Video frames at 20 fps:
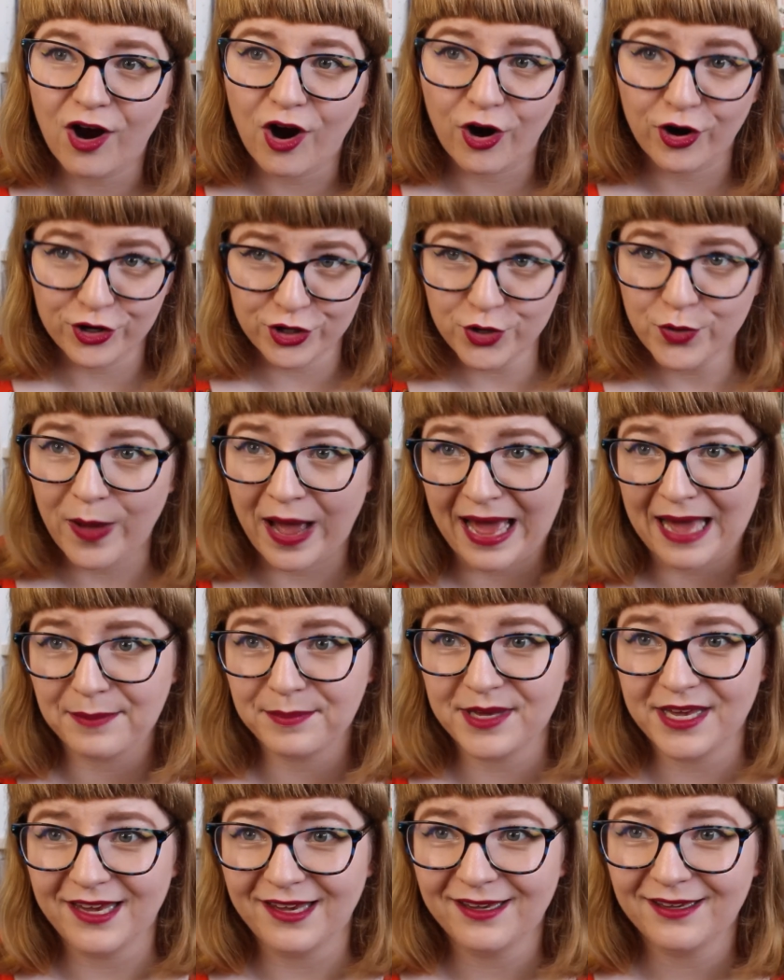Are you
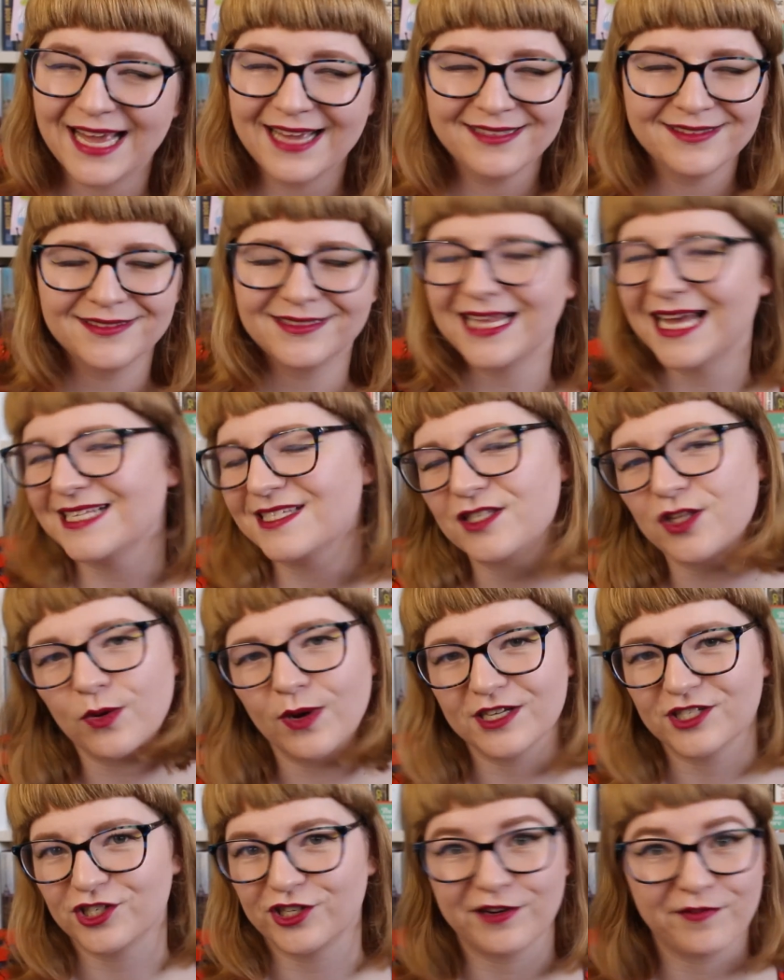happy? And that's the
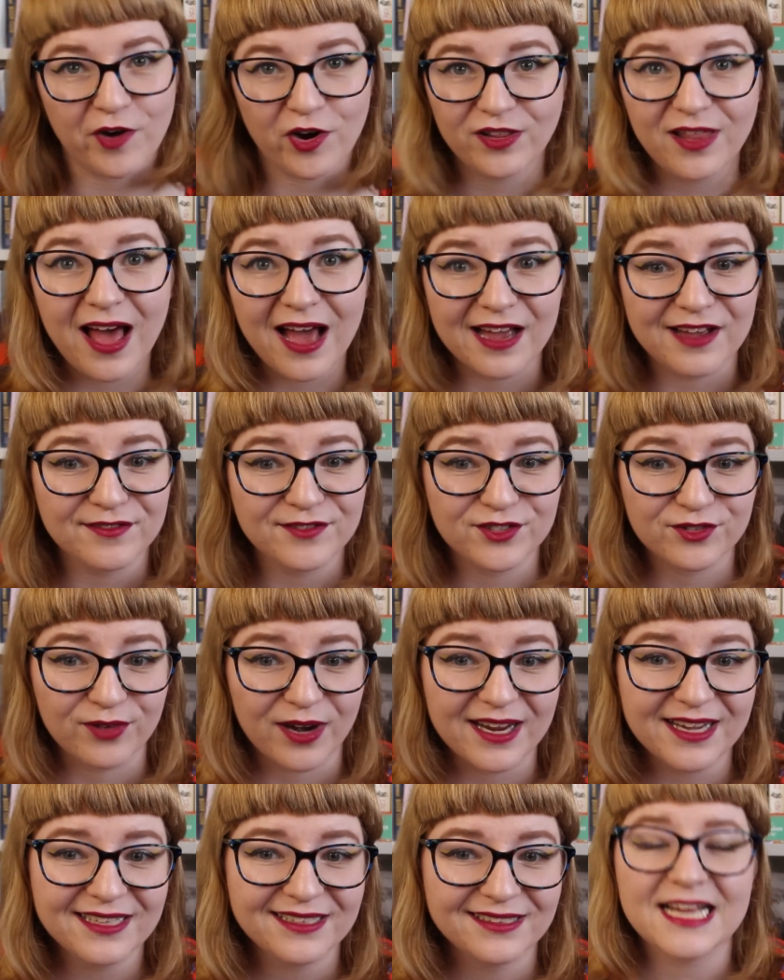question of our lives,
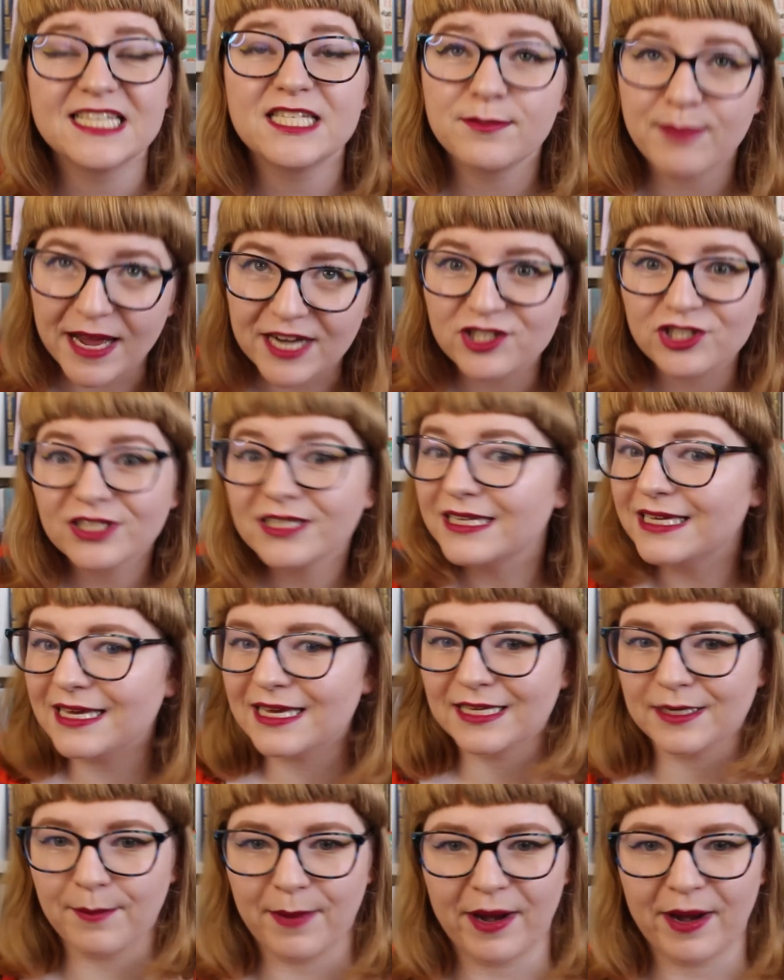right? Especially in